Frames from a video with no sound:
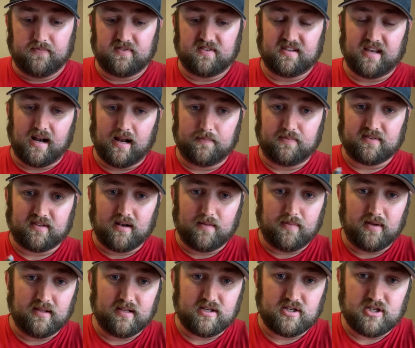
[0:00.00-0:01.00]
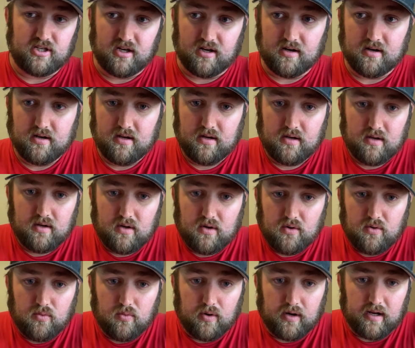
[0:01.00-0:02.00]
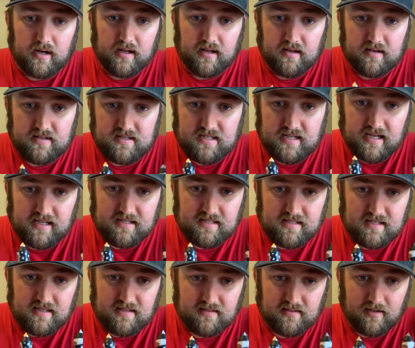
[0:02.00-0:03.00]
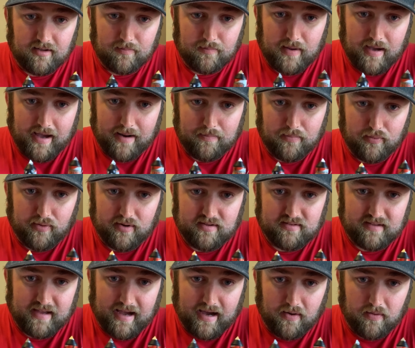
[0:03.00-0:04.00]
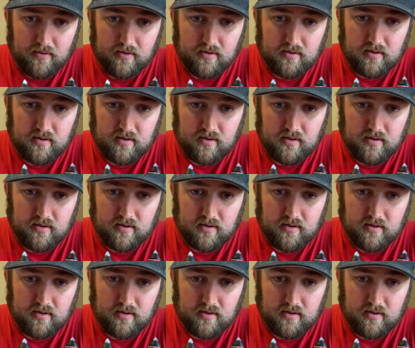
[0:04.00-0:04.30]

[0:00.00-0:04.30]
setup's going to be this year. We're going to test these little bad boys out,